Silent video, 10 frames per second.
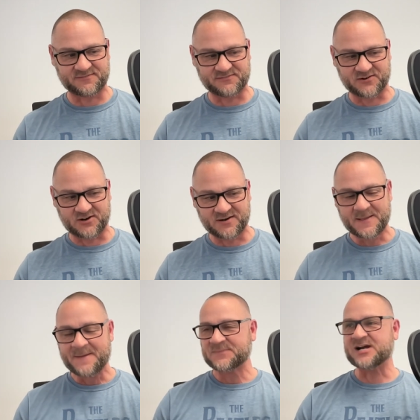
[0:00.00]
of her
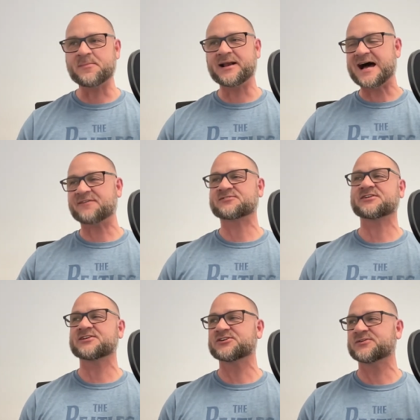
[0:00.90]
coming after
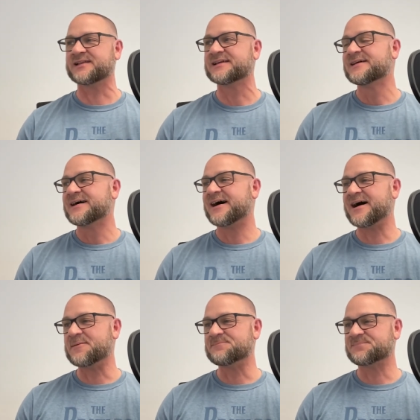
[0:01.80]
you. And
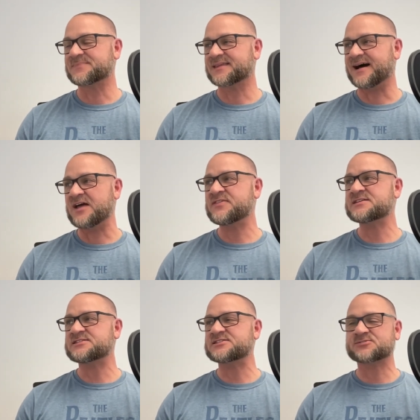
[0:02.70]
um, I think
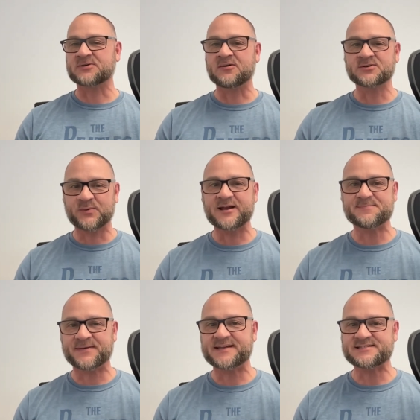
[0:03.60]
she's grown quite a
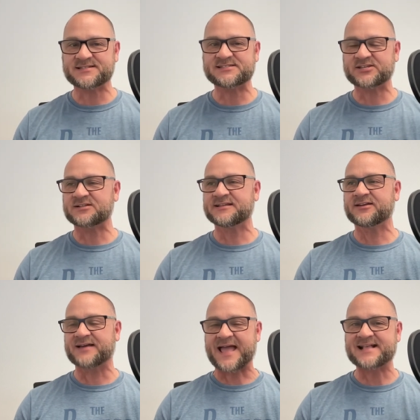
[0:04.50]
bit. She's still a
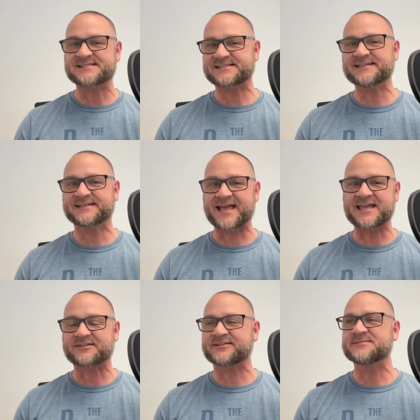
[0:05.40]
little angsty and
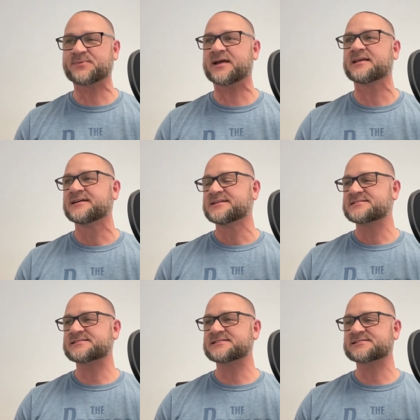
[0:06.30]
angry, but
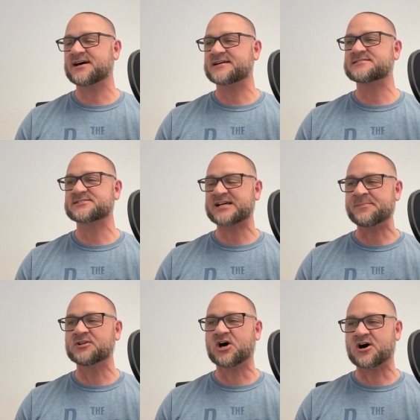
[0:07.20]
she's uh, she's come
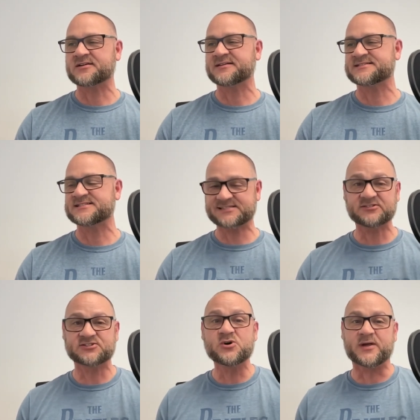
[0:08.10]
along, and she's still
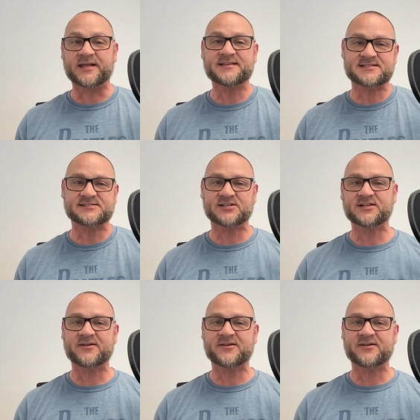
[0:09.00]
doing it. She's still out